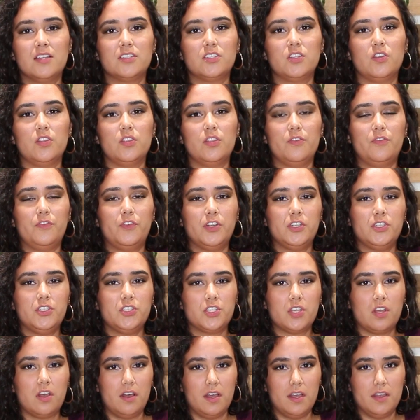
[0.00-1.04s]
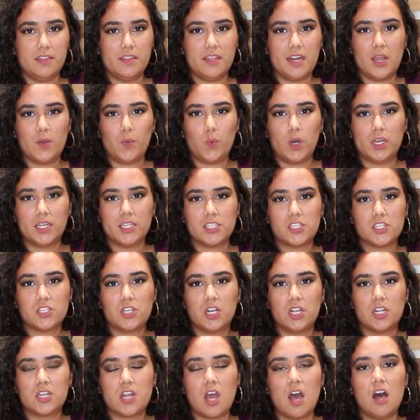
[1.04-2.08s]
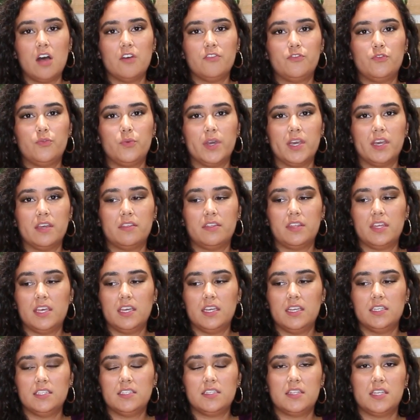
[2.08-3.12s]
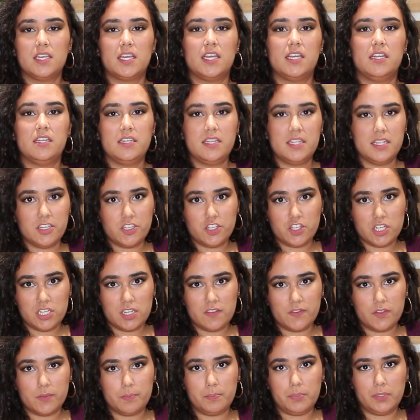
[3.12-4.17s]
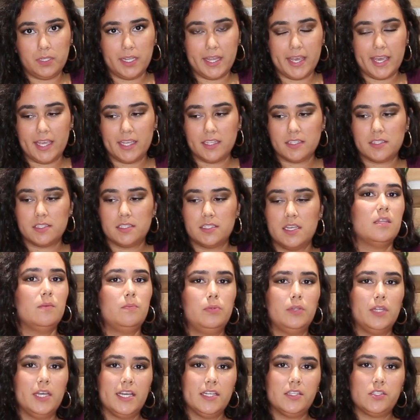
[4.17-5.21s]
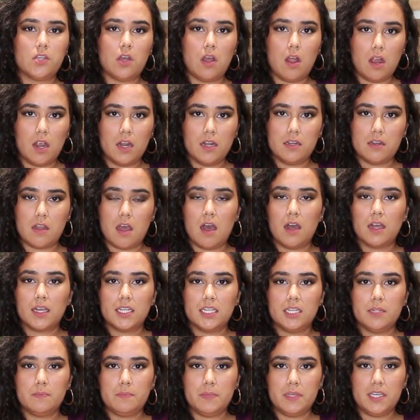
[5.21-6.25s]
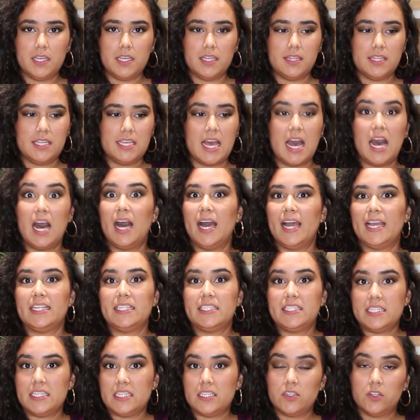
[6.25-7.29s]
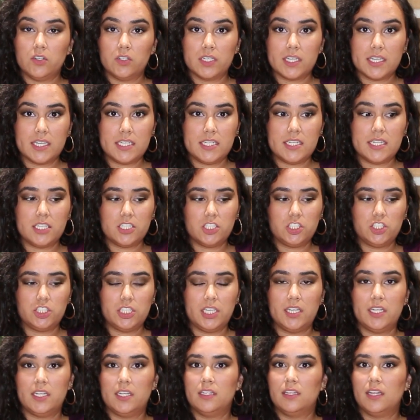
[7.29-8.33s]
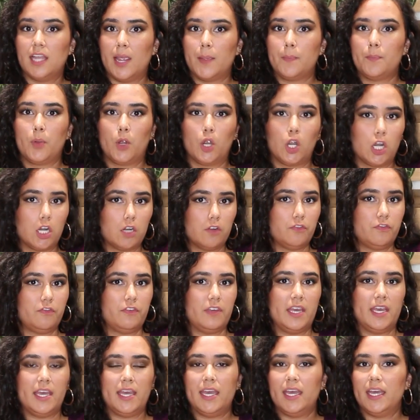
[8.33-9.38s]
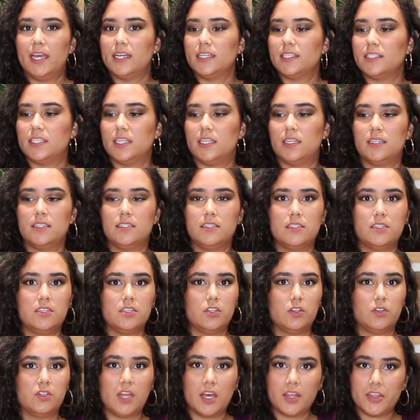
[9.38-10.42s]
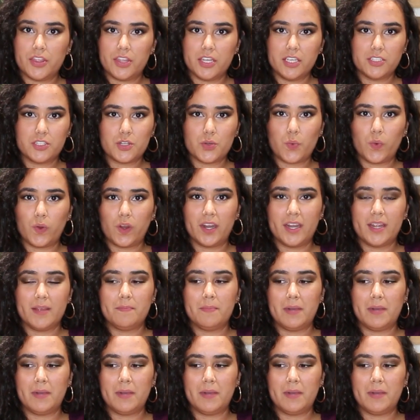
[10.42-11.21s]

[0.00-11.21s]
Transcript: So the first con that I want to start off with is the condition of the plants. The plants are not going to be in the ideal condition, like perfect and nothing to worry